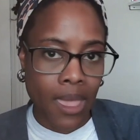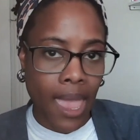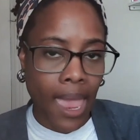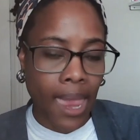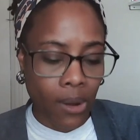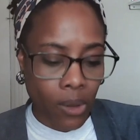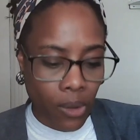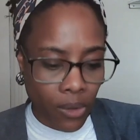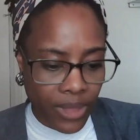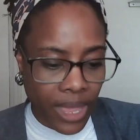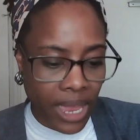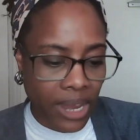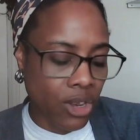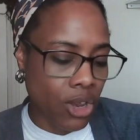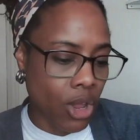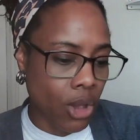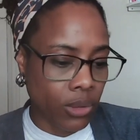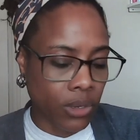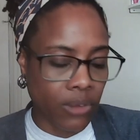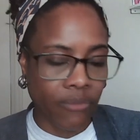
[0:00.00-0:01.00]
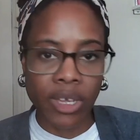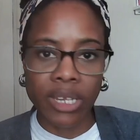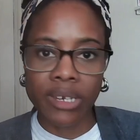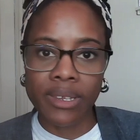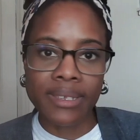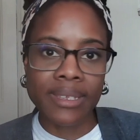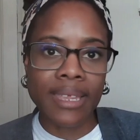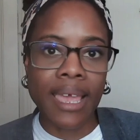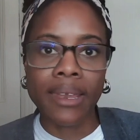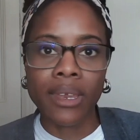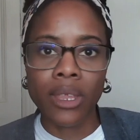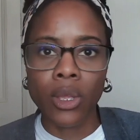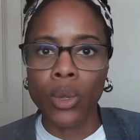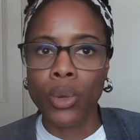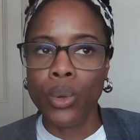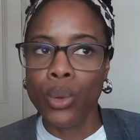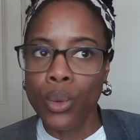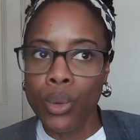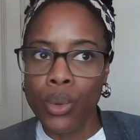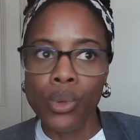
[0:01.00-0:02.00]
And on that note of understanding
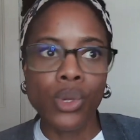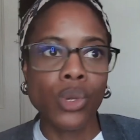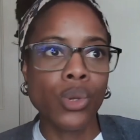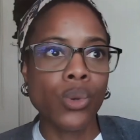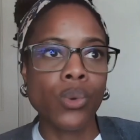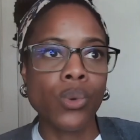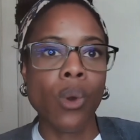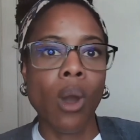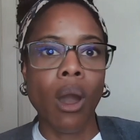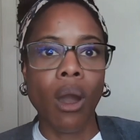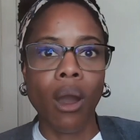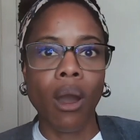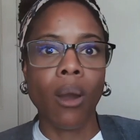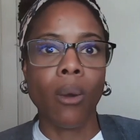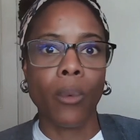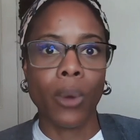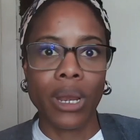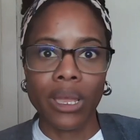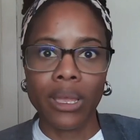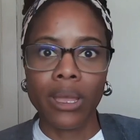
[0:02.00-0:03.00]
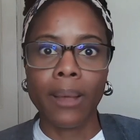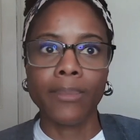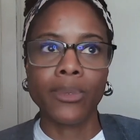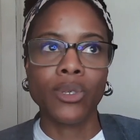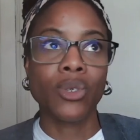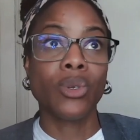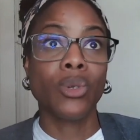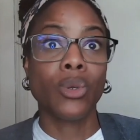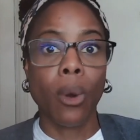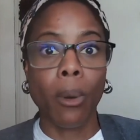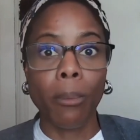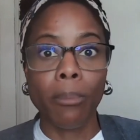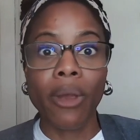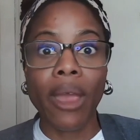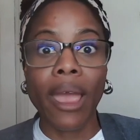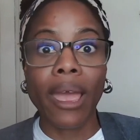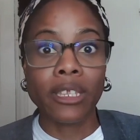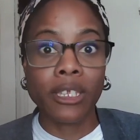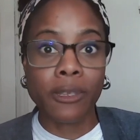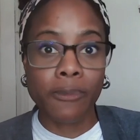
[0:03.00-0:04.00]
who you are when it comes to your
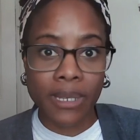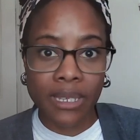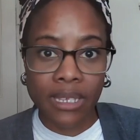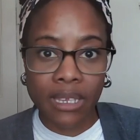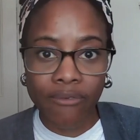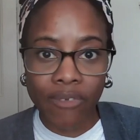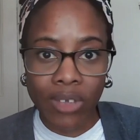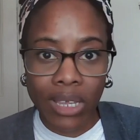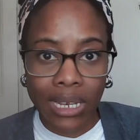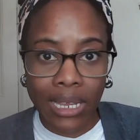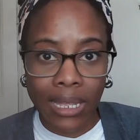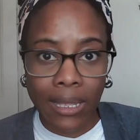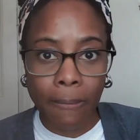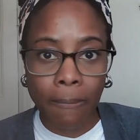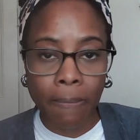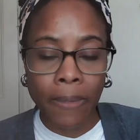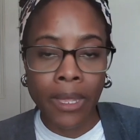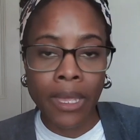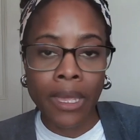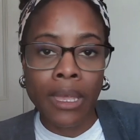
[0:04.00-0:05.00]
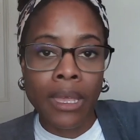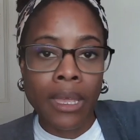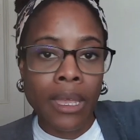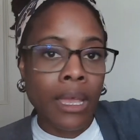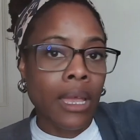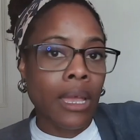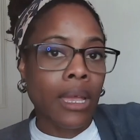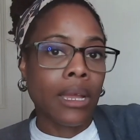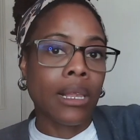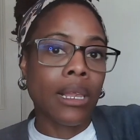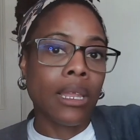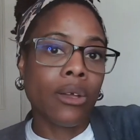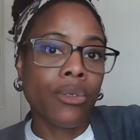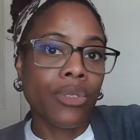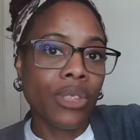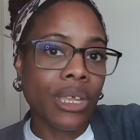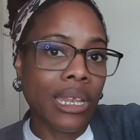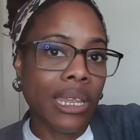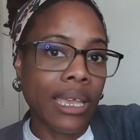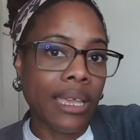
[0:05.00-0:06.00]
brand specifically, click on
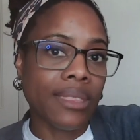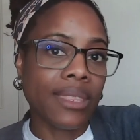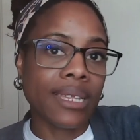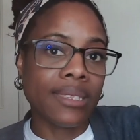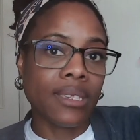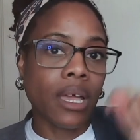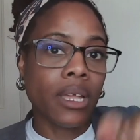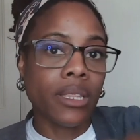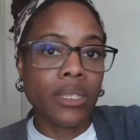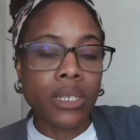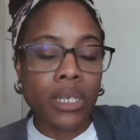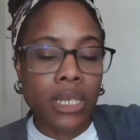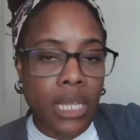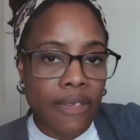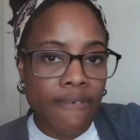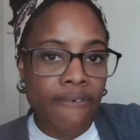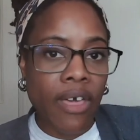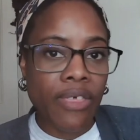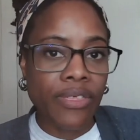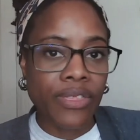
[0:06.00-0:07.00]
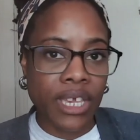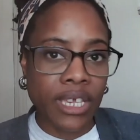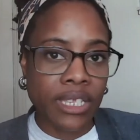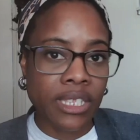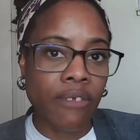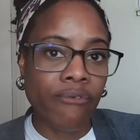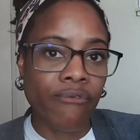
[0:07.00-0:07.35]
the link that's underneath this